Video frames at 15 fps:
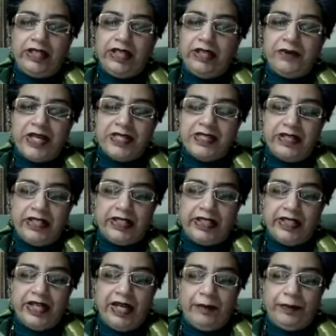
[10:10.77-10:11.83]
three ways that it
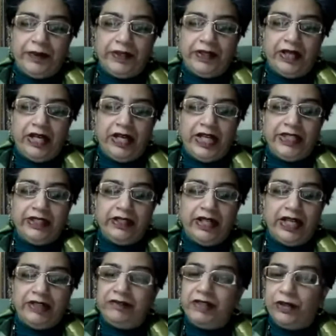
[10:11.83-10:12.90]
can happen. Either
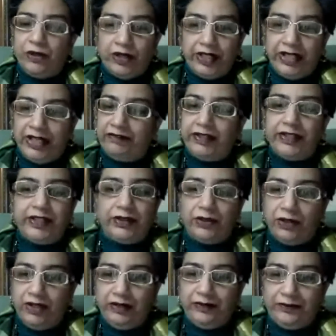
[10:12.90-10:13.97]
I will not have it at
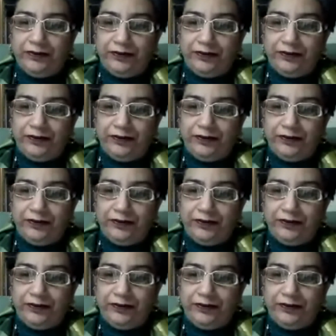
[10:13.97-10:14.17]
all,